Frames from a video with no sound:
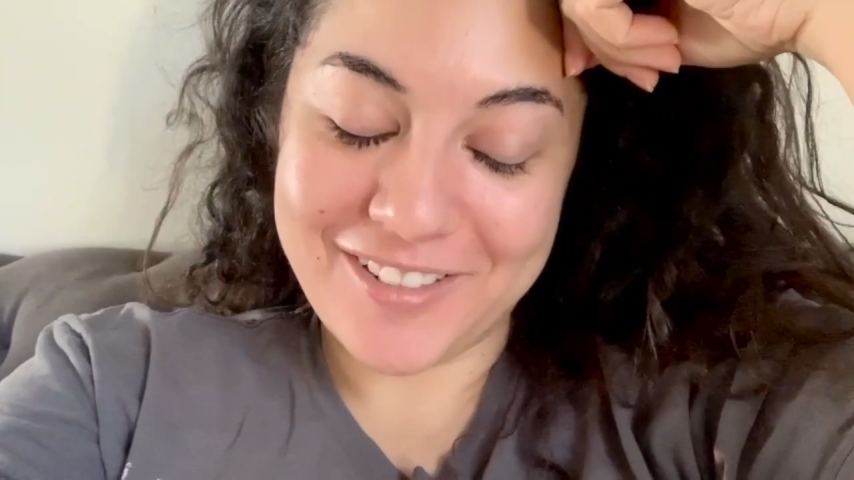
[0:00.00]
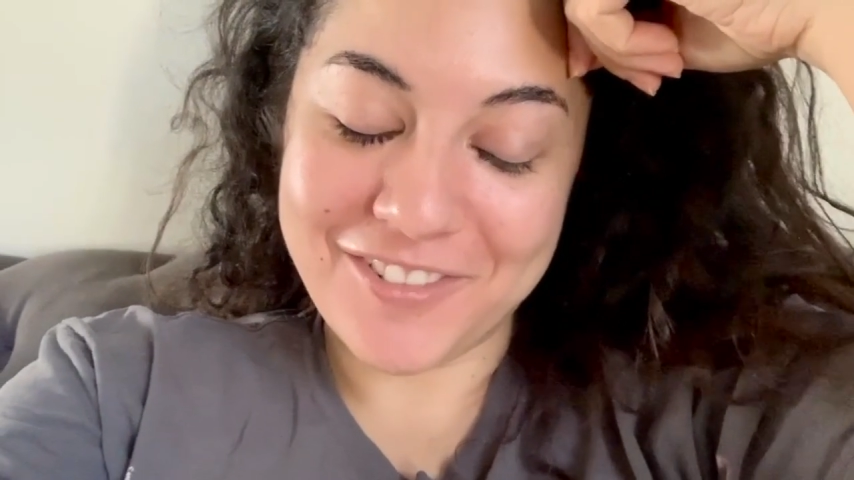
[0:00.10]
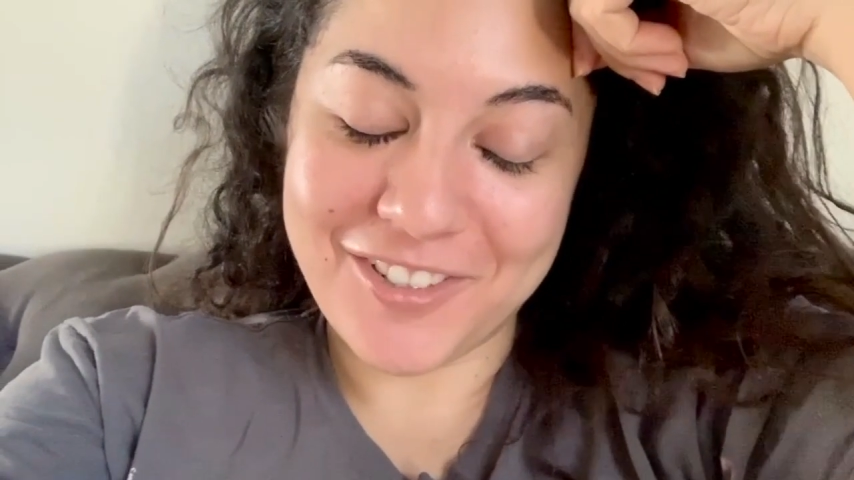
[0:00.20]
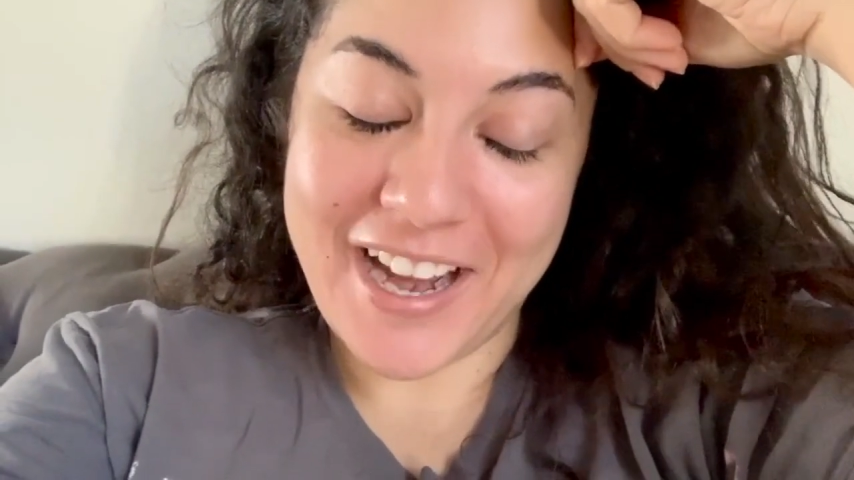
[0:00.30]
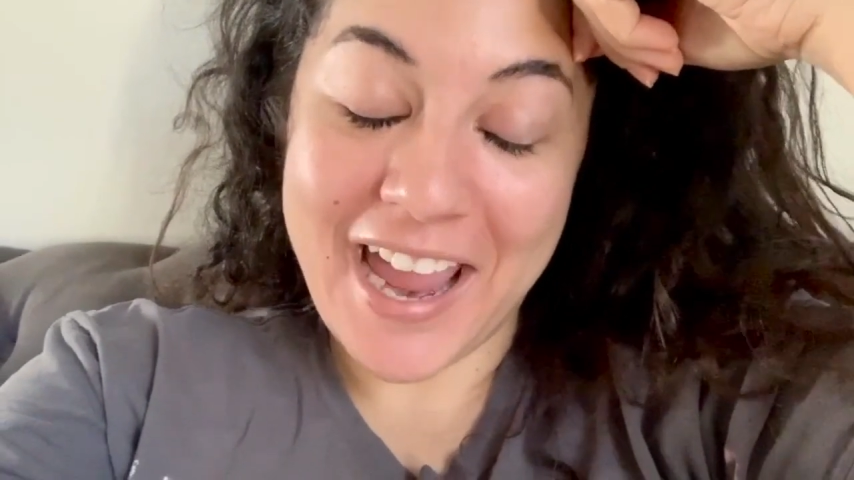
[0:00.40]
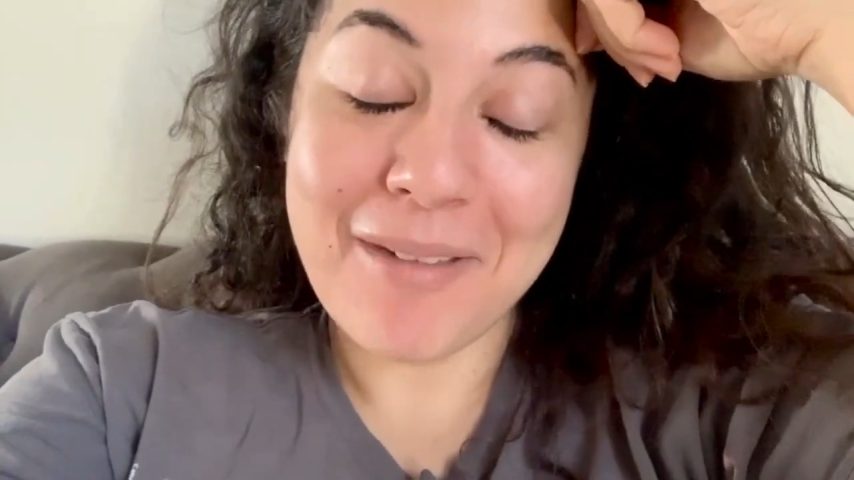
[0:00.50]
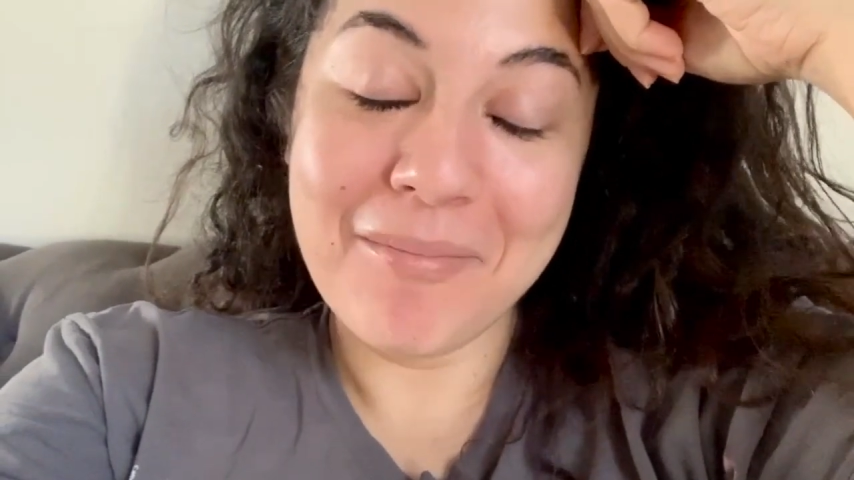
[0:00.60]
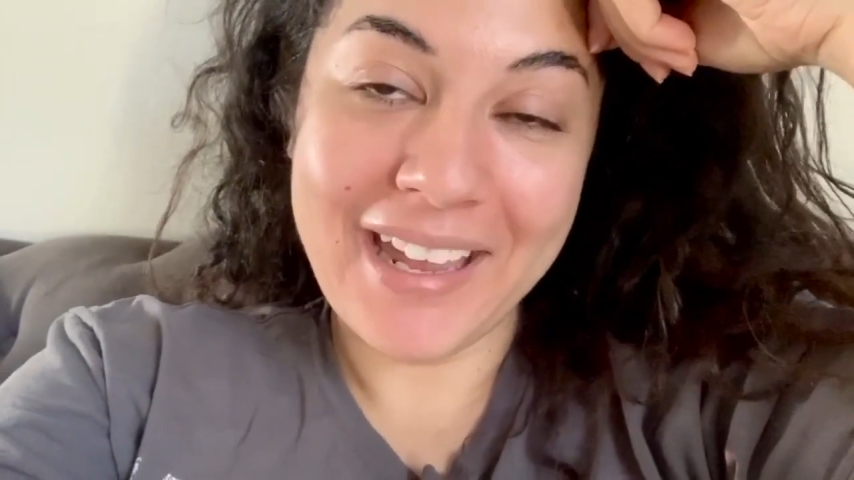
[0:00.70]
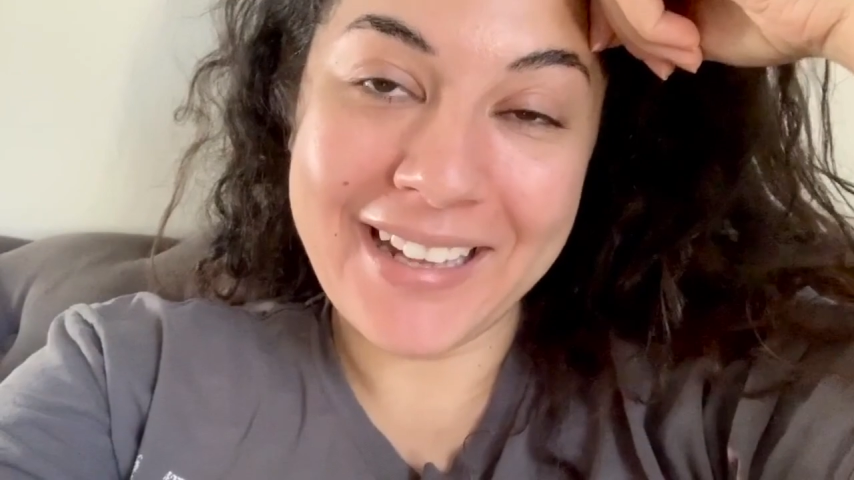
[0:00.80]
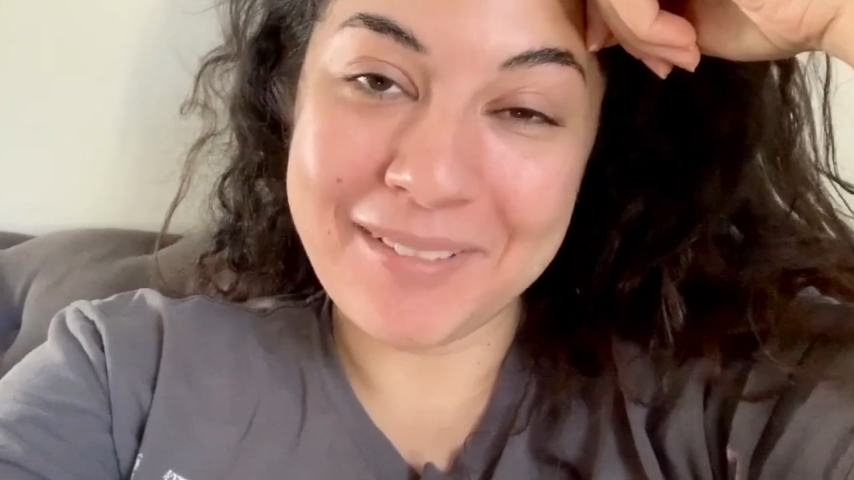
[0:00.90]
for a
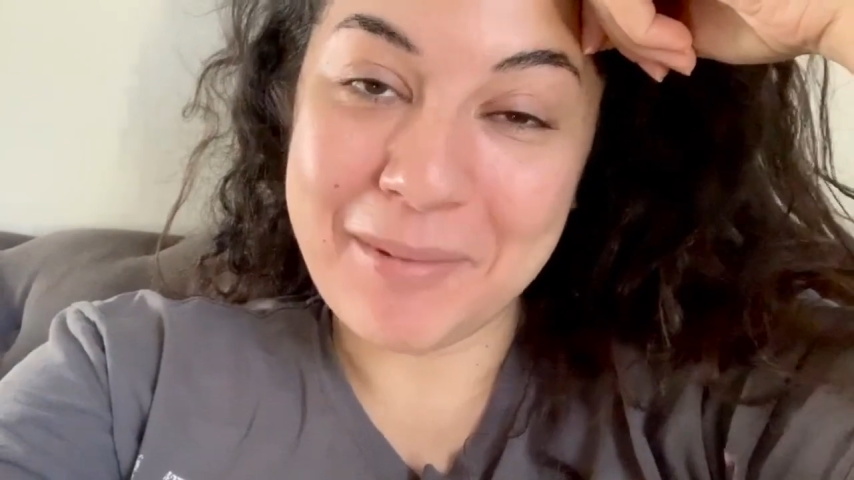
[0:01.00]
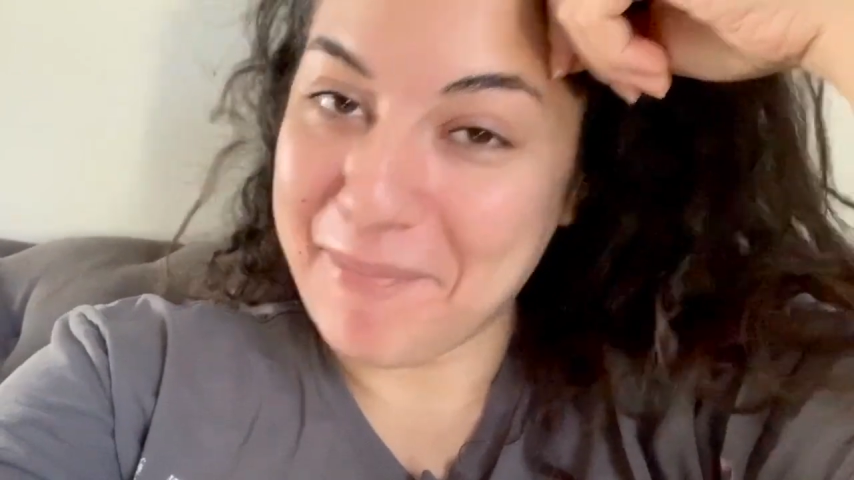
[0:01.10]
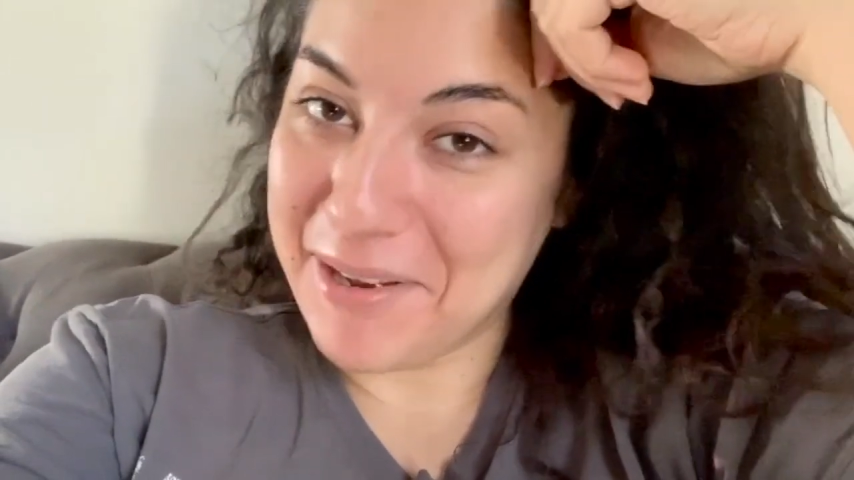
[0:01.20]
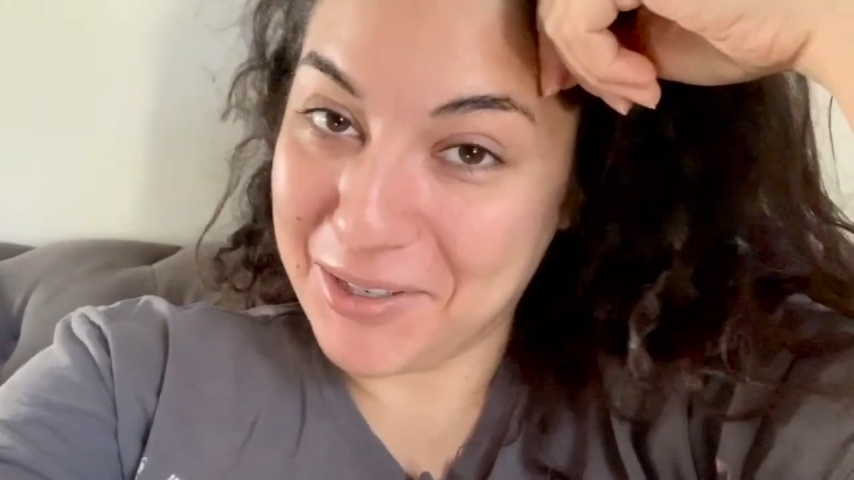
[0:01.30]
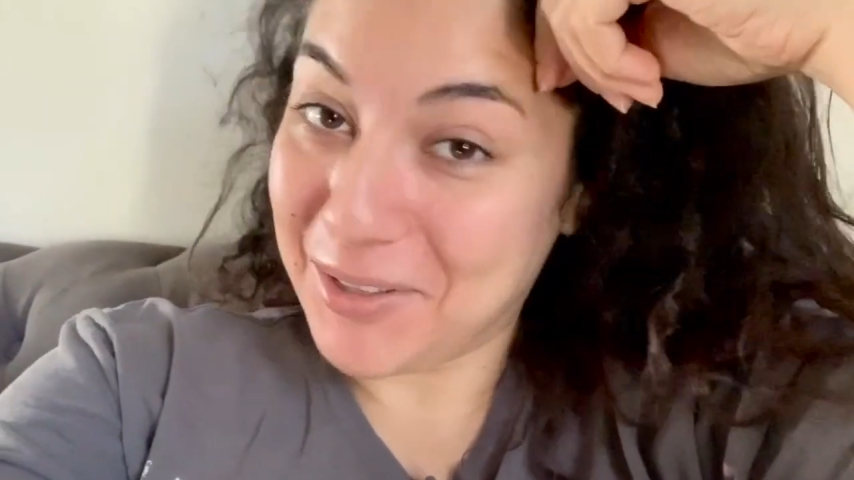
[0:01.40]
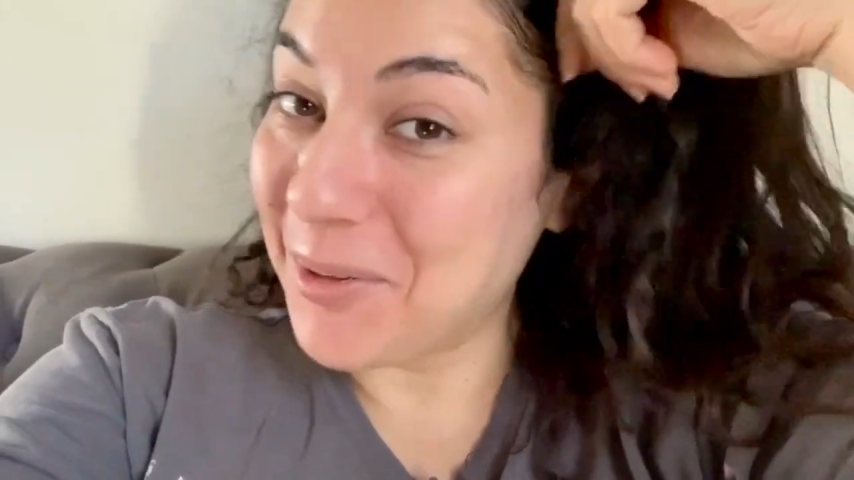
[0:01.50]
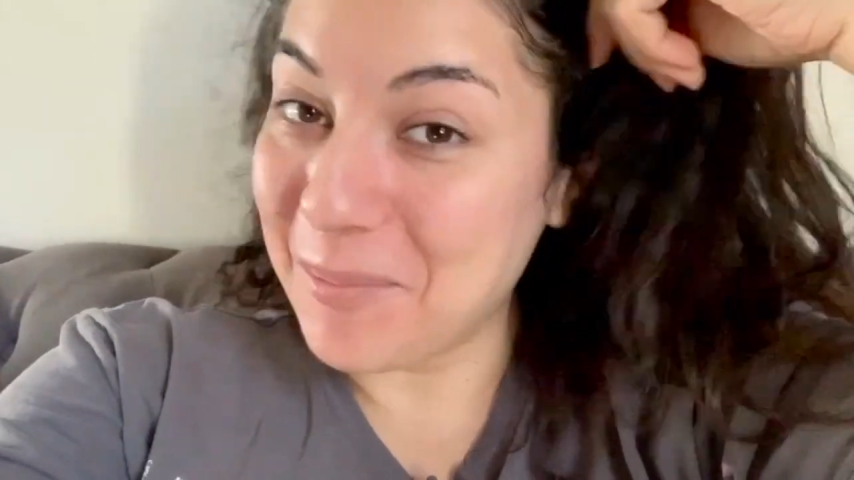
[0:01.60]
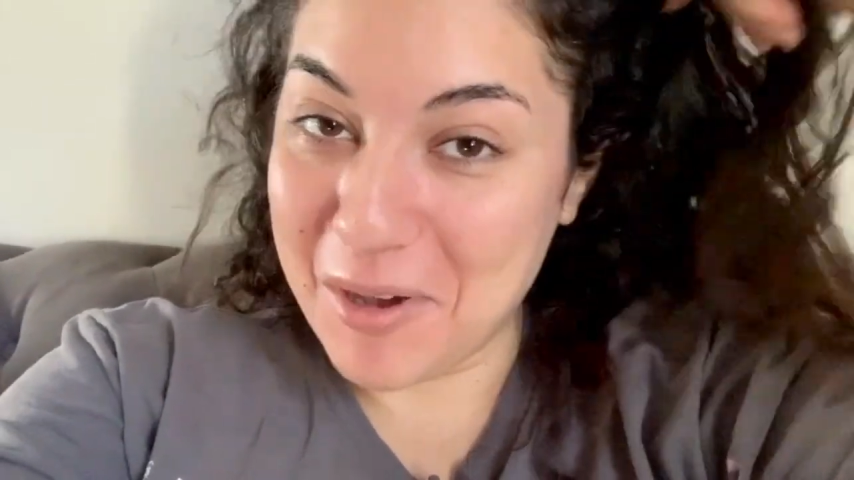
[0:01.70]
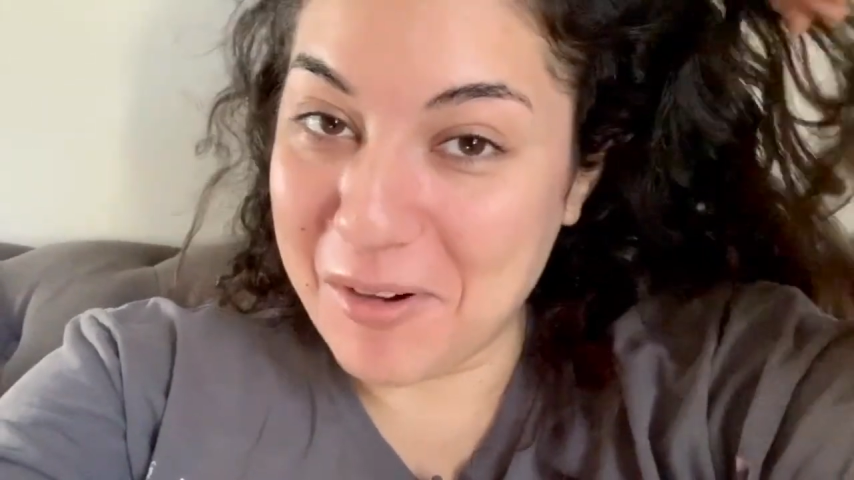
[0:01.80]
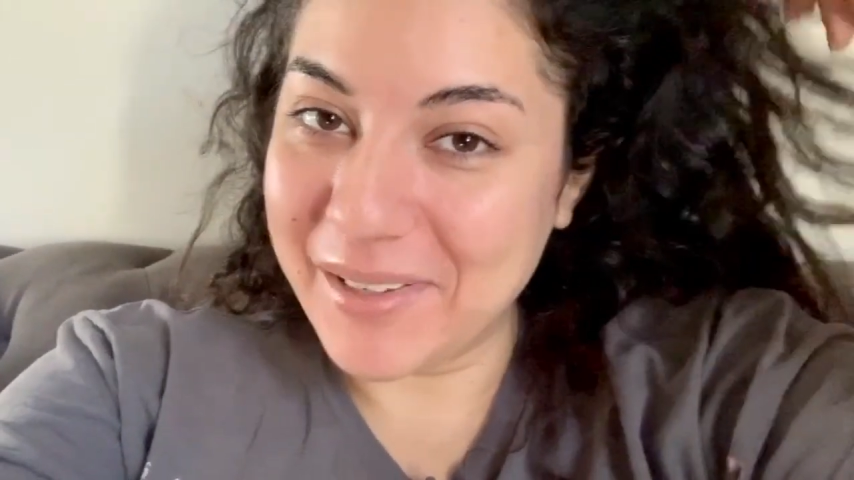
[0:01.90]
makeup miracle
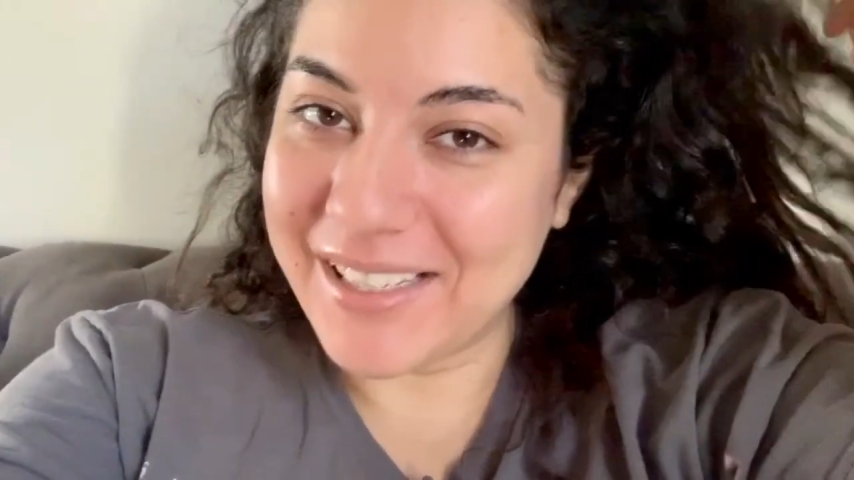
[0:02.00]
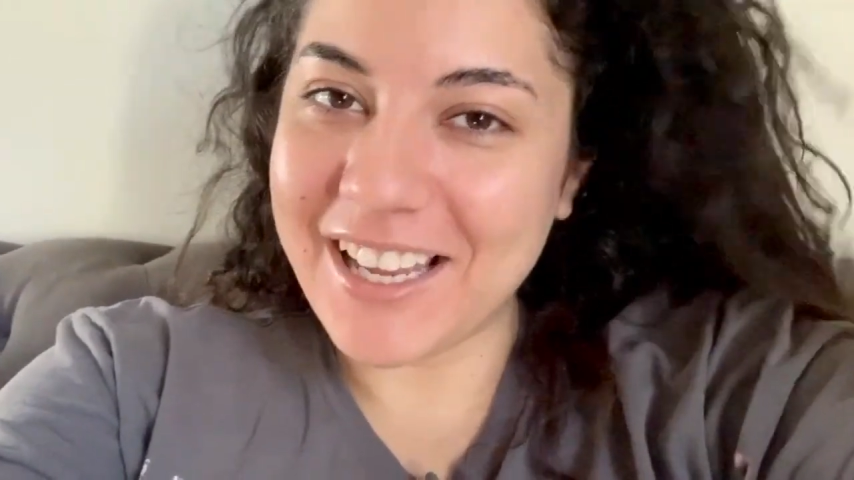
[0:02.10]
moment.